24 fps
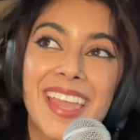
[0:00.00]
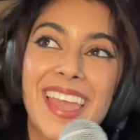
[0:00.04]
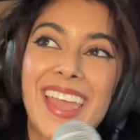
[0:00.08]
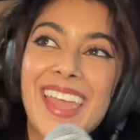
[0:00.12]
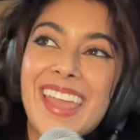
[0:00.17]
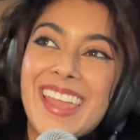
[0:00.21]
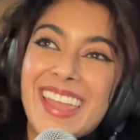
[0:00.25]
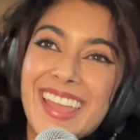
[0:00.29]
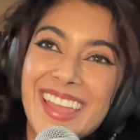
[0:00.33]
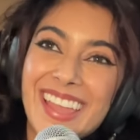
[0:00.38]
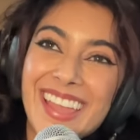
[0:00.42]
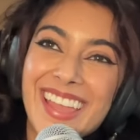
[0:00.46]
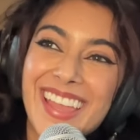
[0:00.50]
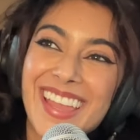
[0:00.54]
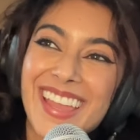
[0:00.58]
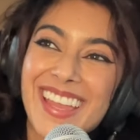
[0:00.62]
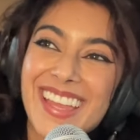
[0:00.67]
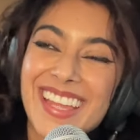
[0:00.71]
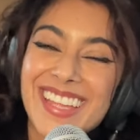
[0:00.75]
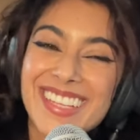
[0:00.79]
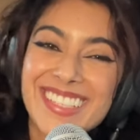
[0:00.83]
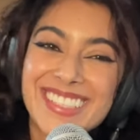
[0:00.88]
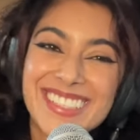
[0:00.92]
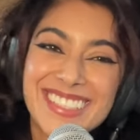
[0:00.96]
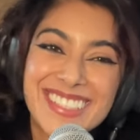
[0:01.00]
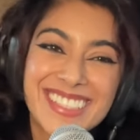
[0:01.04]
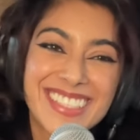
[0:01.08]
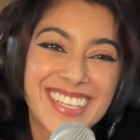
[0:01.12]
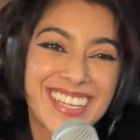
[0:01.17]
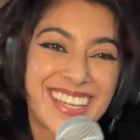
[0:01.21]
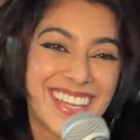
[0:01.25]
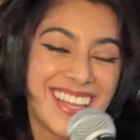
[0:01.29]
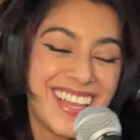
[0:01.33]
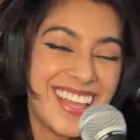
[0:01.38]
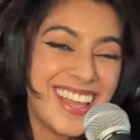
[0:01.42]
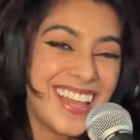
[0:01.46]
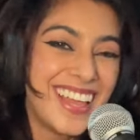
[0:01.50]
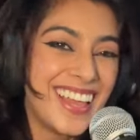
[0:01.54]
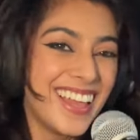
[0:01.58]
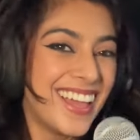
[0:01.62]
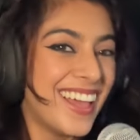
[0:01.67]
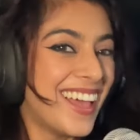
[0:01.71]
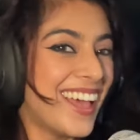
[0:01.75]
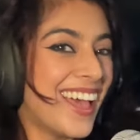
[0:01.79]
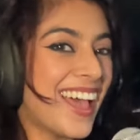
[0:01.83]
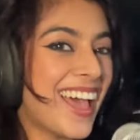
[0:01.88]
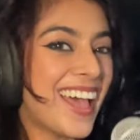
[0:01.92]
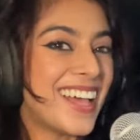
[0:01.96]
and, and
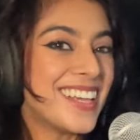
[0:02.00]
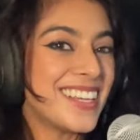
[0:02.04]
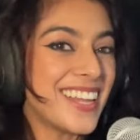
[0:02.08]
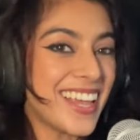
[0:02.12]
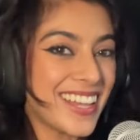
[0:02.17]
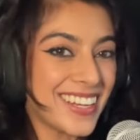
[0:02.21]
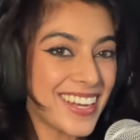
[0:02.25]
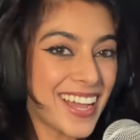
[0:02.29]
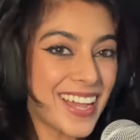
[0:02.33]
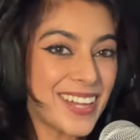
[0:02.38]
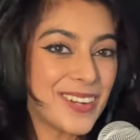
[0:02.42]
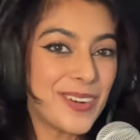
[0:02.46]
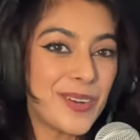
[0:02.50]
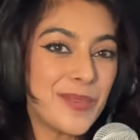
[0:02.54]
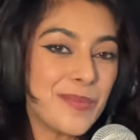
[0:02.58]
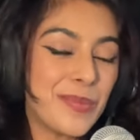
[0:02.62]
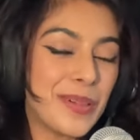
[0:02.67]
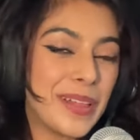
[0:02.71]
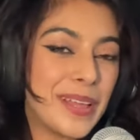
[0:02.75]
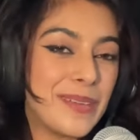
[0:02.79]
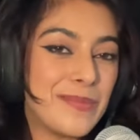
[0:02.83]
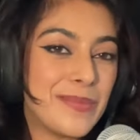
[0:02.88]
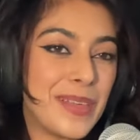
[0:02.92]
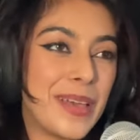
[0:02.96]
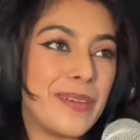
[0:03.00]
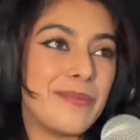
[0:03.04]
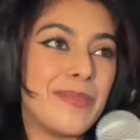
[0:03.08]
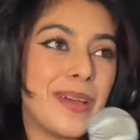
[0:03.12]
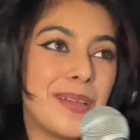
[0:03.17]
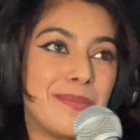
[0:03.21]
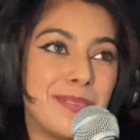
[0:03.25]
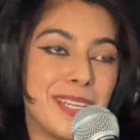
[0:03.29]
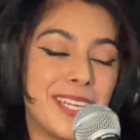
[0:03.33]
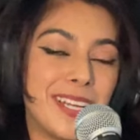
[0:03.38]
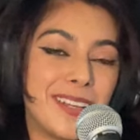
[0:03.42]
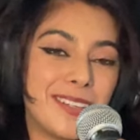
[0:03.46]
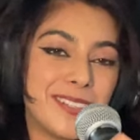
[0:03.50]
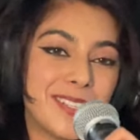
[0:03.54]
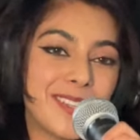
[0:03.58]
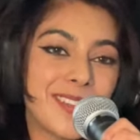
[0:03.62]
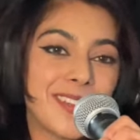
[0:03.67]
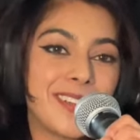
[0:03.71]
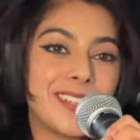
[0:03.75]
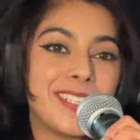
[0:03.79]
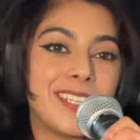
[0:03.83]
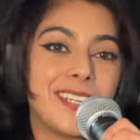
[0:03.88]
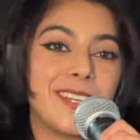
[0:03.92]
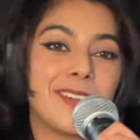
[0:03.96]
I don't blame them. I mean, I was
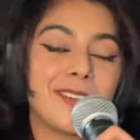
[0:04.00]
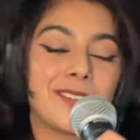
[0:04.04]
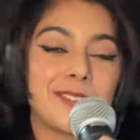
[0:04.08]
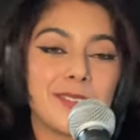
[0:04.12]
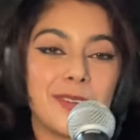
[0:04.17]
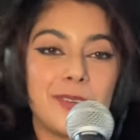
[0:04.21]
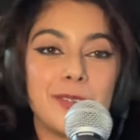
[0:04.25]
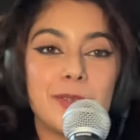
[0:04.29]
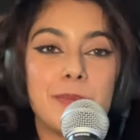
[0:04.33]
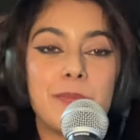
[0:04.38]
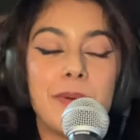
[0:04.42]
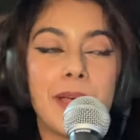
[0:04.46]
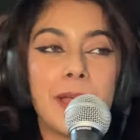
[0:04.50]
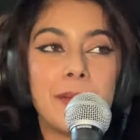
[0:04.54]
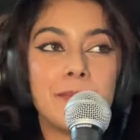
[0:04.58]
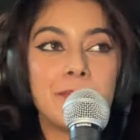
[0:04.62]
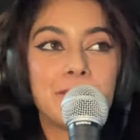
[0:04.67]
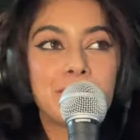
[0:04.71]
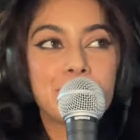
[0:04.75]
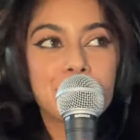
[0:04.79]
thirteen years old. But,